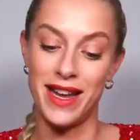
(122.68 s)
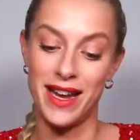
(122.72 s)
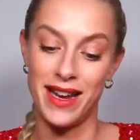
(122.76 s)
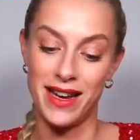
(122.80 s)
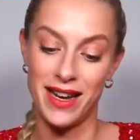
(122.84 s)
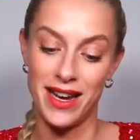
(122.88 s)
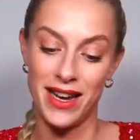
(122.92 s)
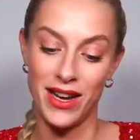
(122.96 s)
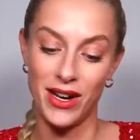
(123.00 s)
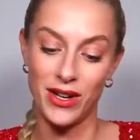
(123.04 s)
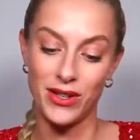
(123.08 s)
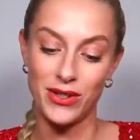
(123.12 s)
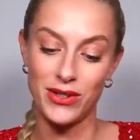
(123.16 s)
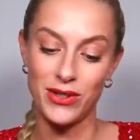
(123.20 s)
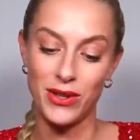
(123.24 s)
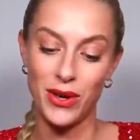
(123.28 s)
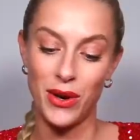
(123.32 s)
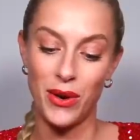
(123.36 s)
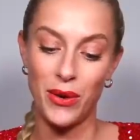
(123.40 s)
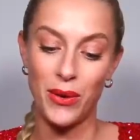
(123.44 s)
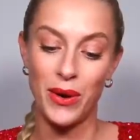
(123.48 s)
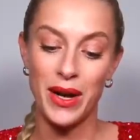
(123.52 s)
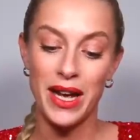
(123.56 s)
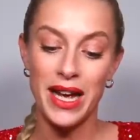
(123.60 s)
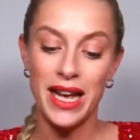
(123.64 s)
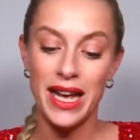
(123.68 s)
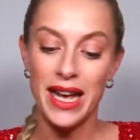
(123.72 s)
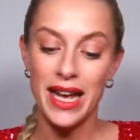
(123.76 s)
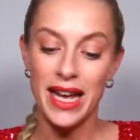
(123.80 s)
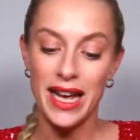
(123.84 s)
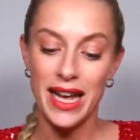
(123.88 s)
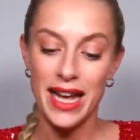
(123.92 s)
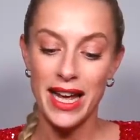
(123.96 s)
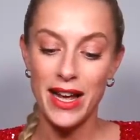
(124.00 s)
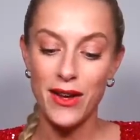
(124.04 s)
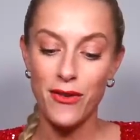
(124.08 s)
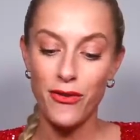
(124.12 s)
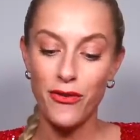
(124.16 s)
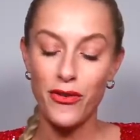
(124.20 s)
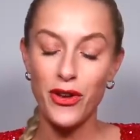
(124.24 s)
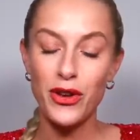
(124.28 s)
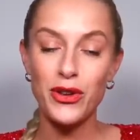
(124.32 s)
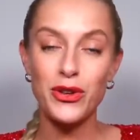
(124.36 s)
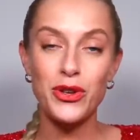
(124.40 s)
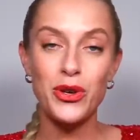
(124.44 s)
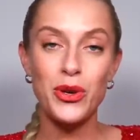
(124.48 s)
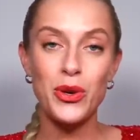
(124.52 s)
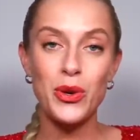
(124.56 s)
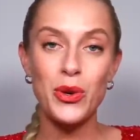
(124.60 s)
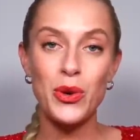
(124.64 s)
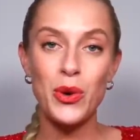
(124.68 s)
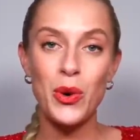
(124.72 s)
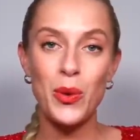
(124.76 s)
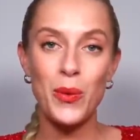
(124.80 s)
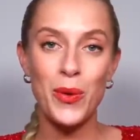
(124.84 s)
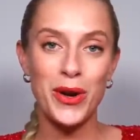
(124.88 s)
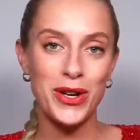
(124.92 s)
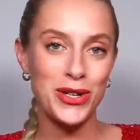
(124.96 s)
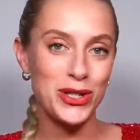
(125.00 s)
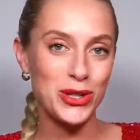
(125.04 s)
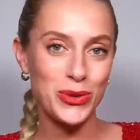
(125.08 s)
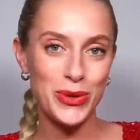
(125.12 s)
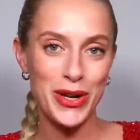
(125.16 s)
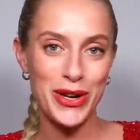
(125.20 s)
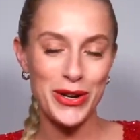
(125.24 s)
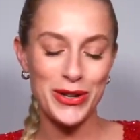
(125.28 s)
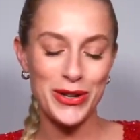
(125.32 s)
in here. So if you want to treat